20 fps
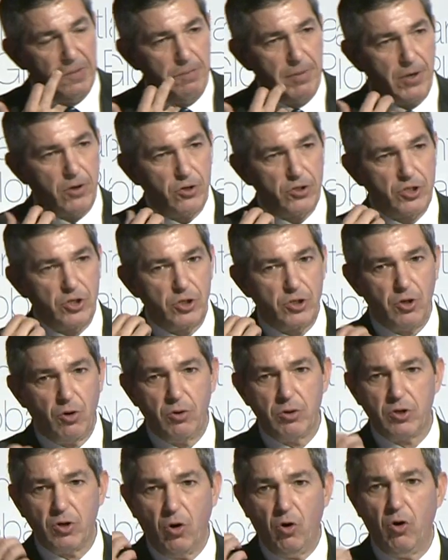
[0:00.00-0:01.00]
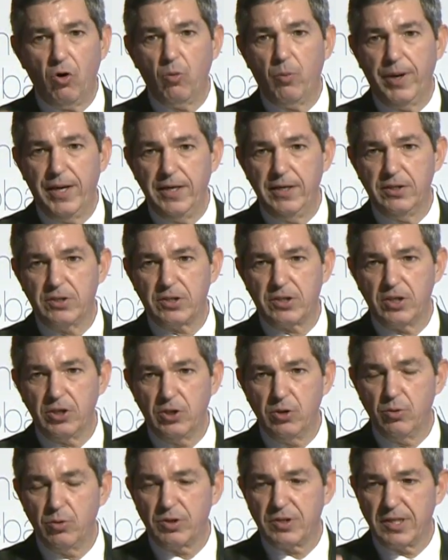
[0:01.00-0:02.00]
Because you don't always
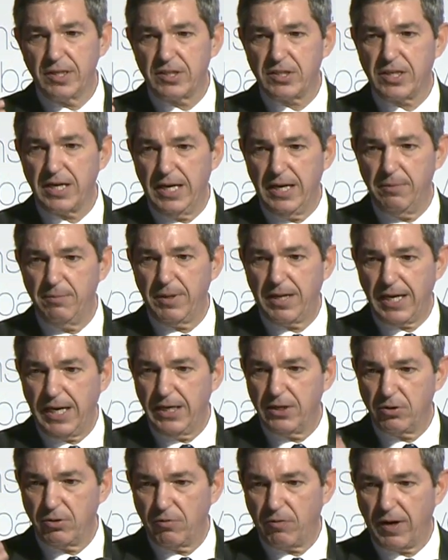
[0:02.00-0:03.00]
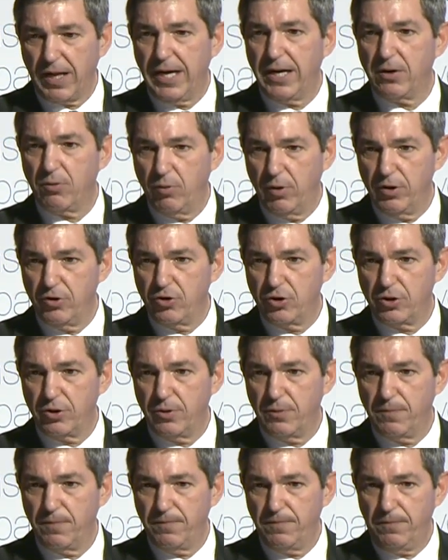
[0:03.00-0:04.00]
use the same kind of language
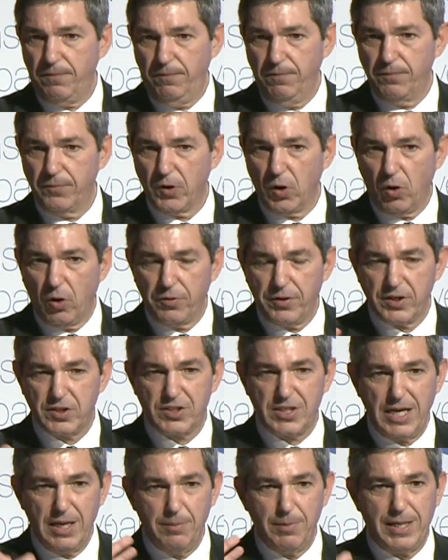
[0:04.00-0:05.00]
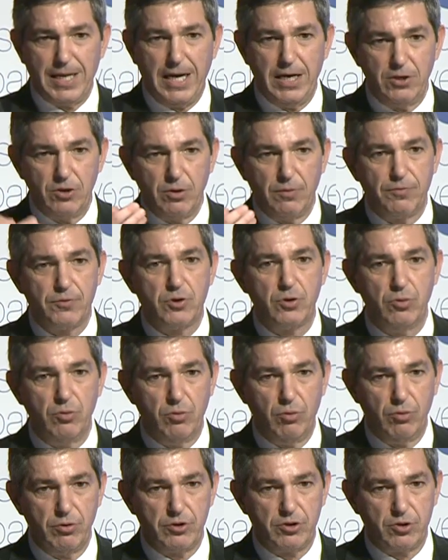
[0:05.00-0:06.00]
or the same kind of
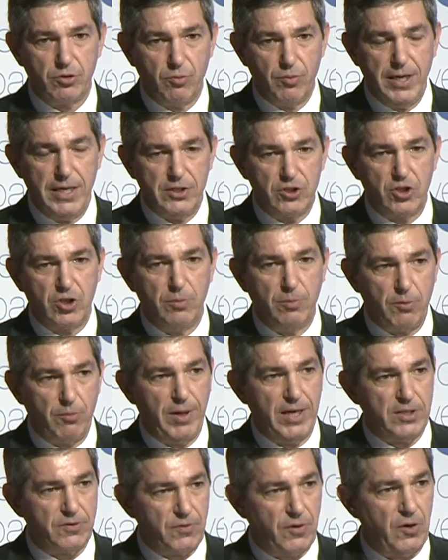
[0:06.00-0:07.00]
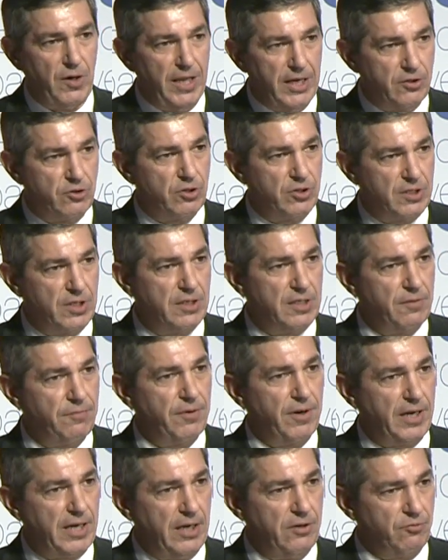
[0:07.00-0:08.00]
tools to raise human rights violations in
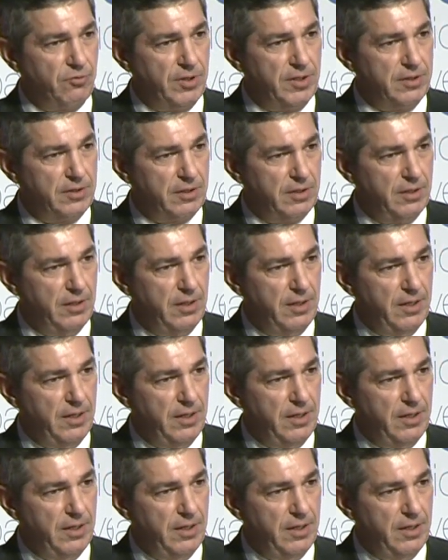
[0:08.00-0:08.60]
different countries.